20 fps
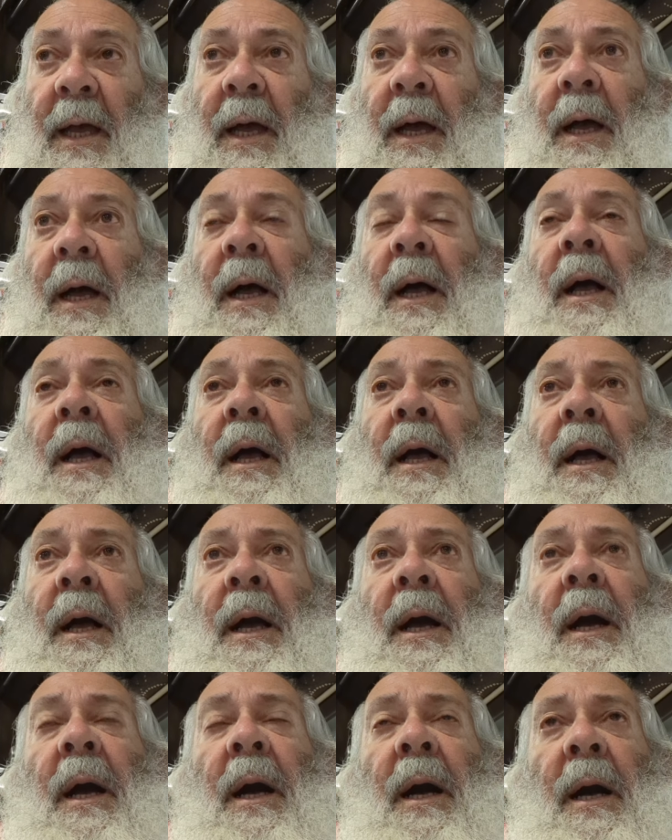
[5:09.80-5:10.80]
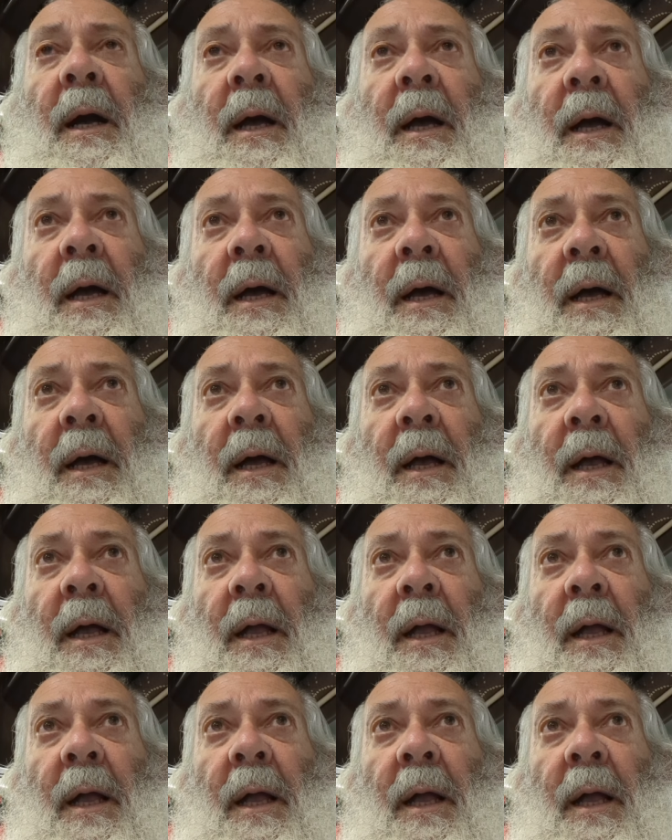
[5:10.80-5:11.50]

(silence)